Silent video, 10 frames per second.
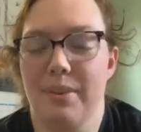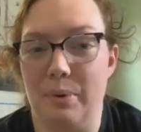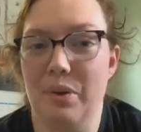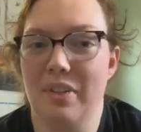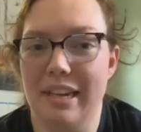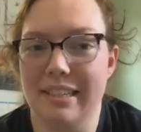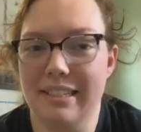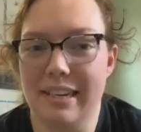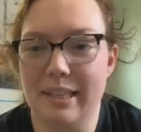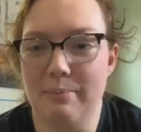the real thing
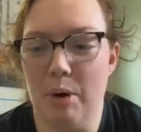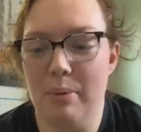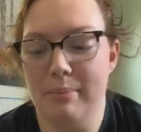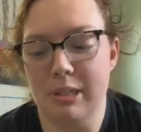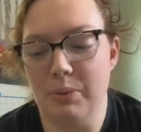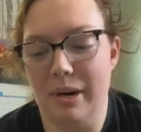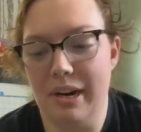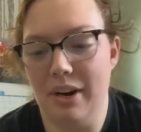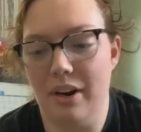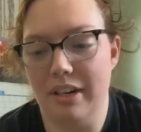is like at the moment I'm just
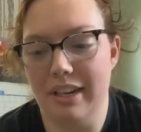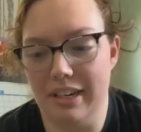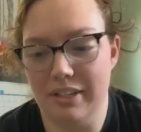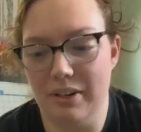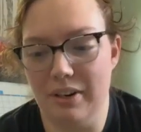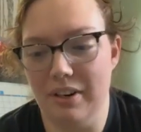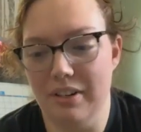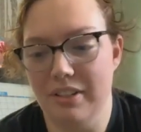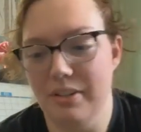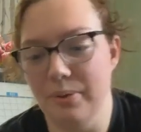waiting on
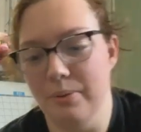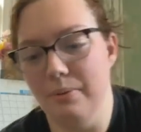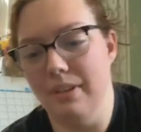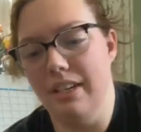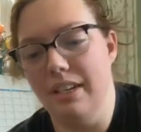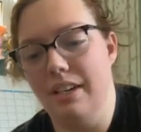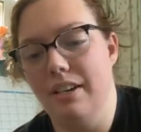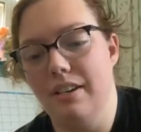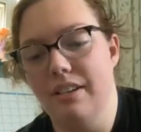Kickstarter to like